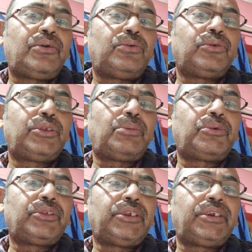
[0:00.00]
whose
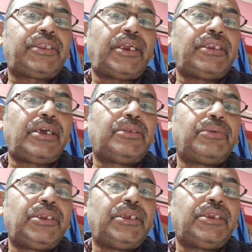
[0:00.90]
opposite side has
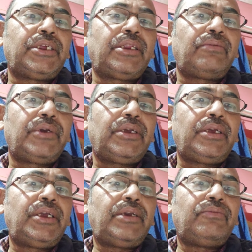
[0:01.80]
been eaten away
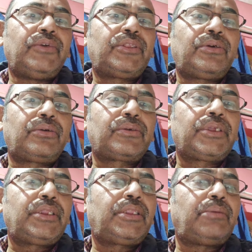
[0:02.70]
with
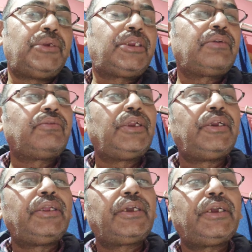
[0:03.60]
corrosion, the meter will
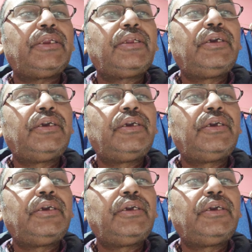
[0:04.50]
indicate